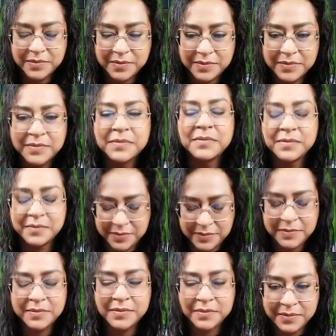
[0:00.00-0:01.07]

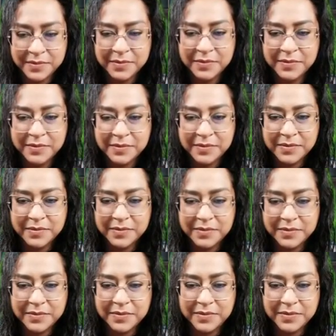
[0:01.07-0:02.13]

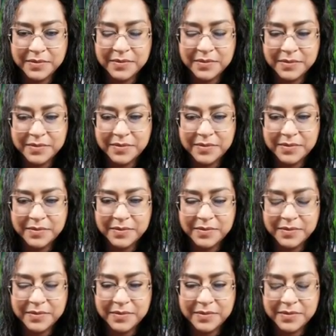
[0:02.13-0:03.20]

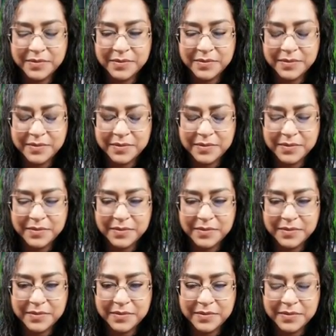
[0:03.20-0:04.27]

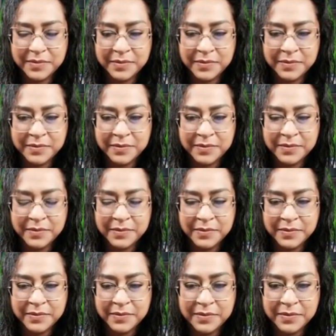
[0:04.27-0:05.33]

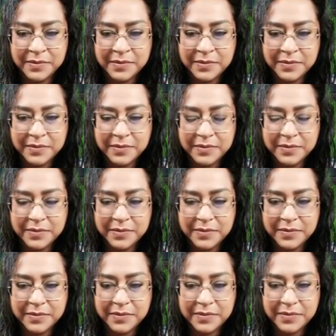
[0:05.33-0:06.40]

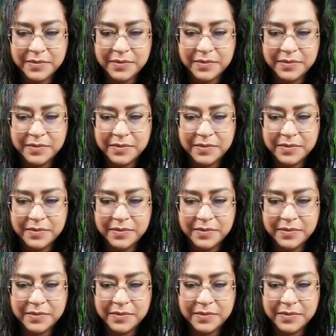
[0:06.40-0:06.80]
This person isn't speaking.